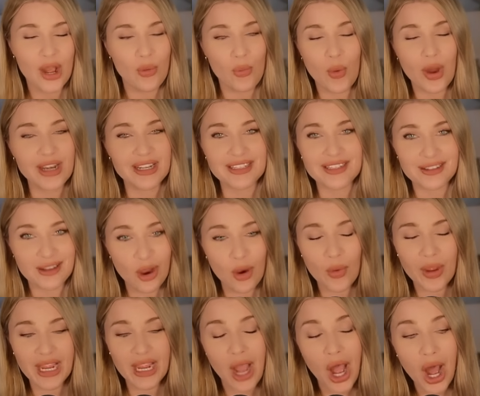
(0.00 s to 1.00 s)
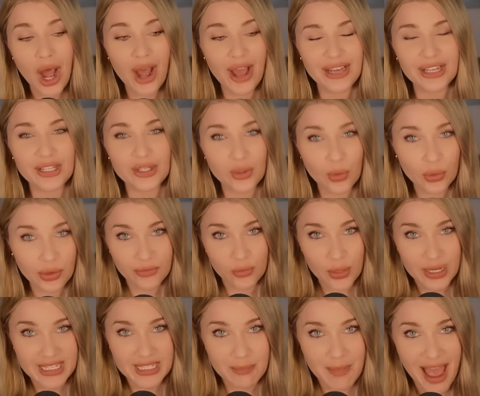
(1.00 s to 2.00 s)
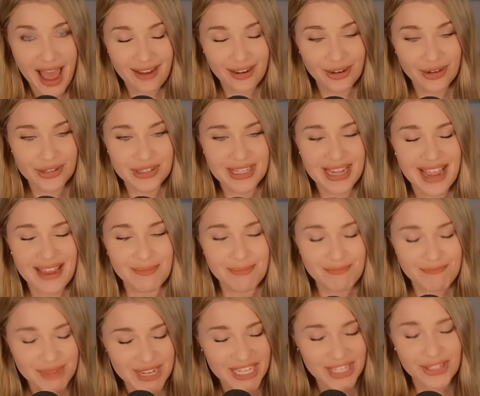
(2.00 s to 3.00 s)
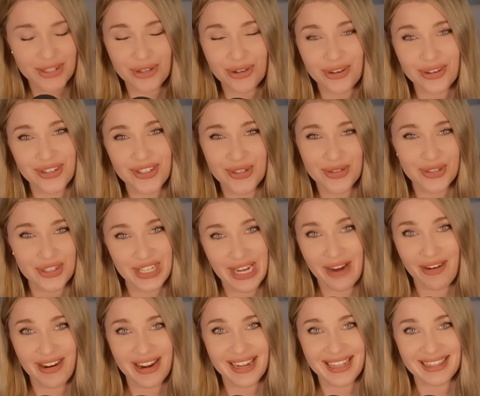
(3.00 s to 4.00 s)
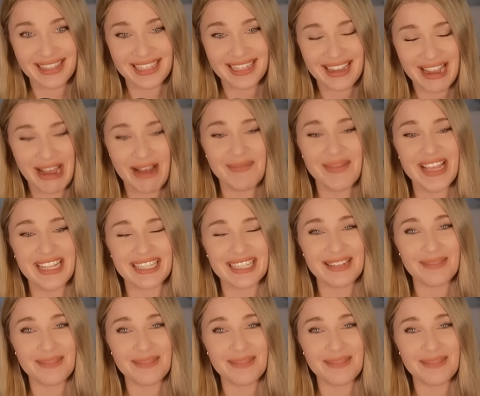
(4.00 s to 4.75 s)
what is going on, your voice matters, and be sure to share it in the comments